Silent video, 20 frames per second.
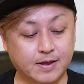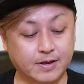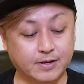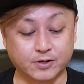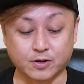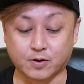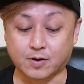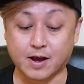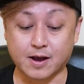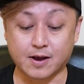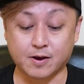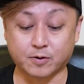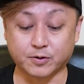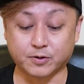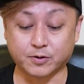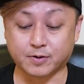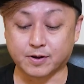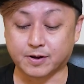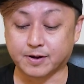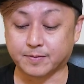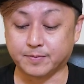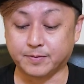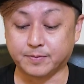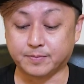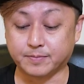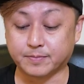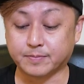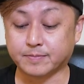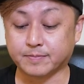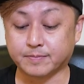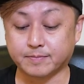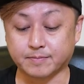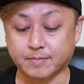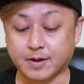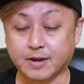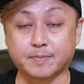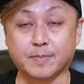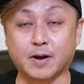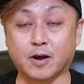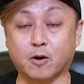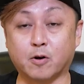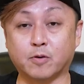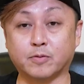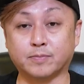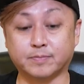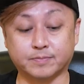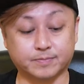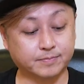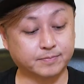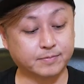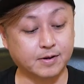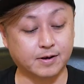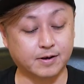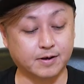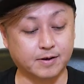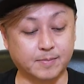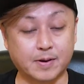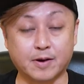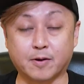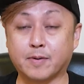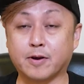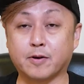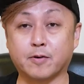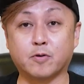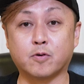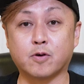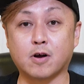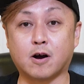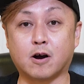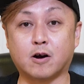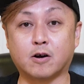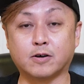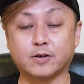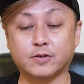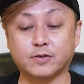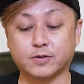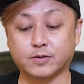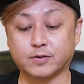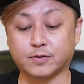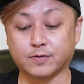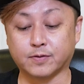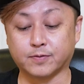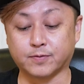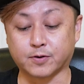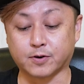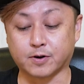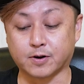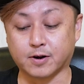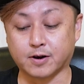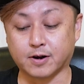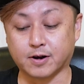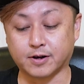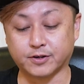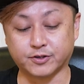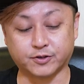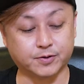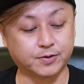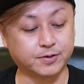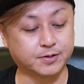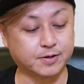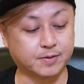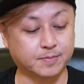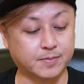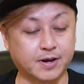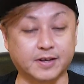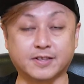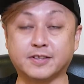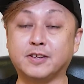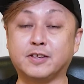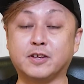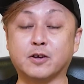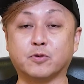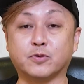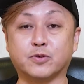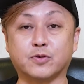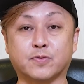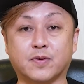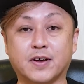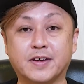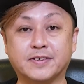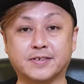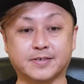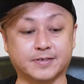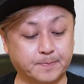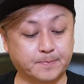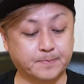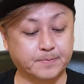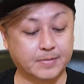So I also gonna make my own my own car for join some like TT02 race.